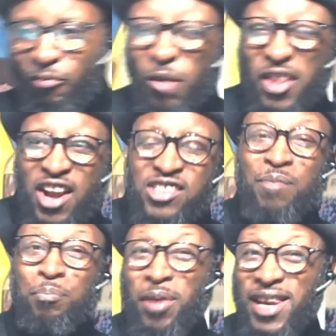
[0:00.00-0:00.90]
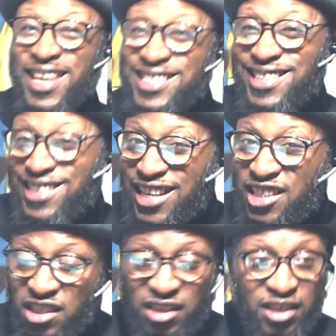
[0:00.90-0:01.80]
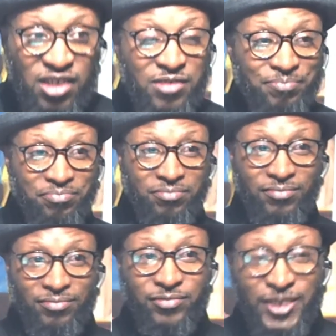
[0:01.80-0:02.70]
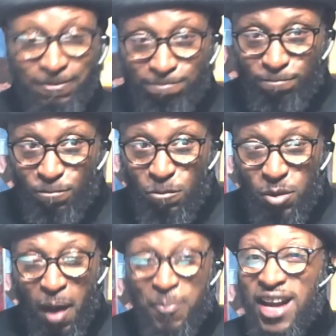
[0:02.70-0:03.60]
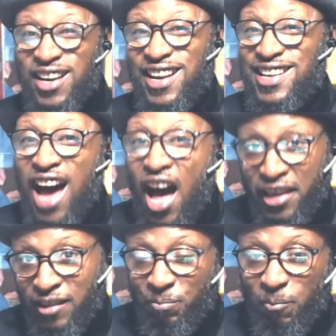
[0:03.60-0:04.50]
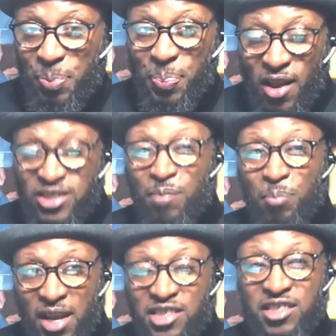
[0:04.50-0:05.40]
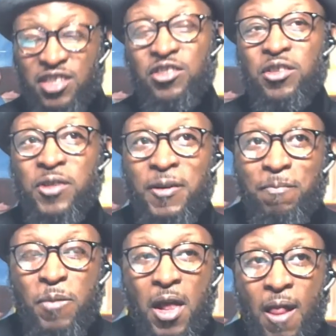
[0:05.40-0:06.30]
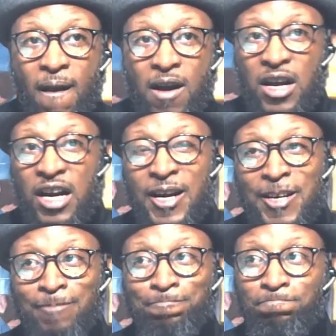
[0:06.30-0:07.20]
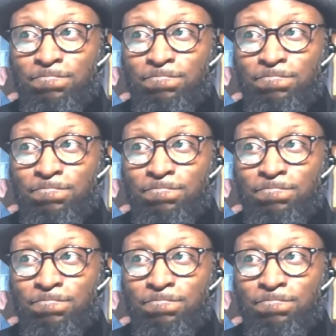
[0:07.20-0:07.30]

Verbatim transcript: there's a pleasantness to this. I'm not going to knock it. There's a pleasantness to it. Um,